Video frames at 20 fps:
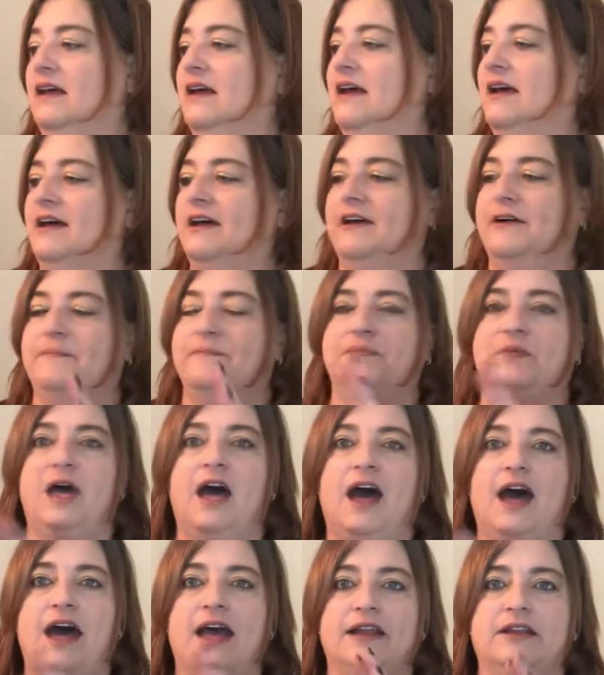Um,
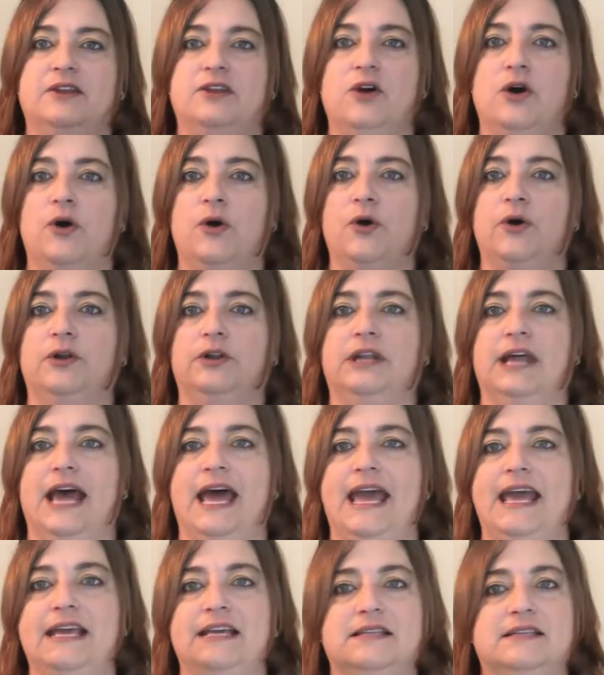hot, cold,
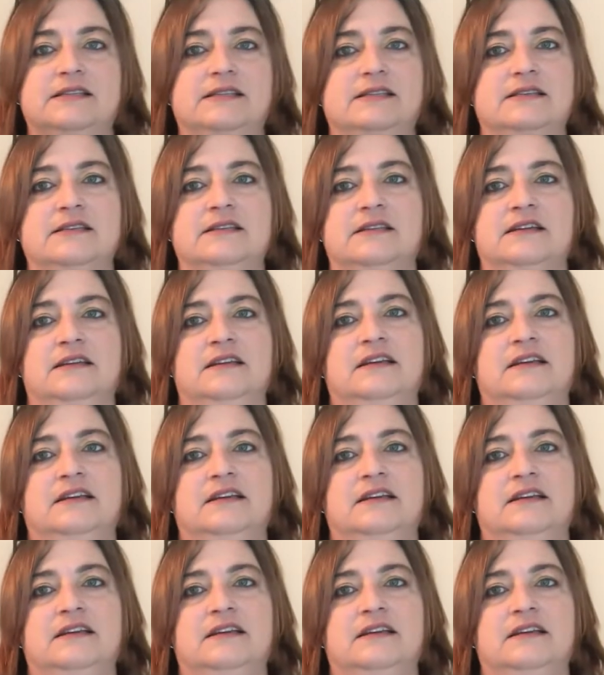ice,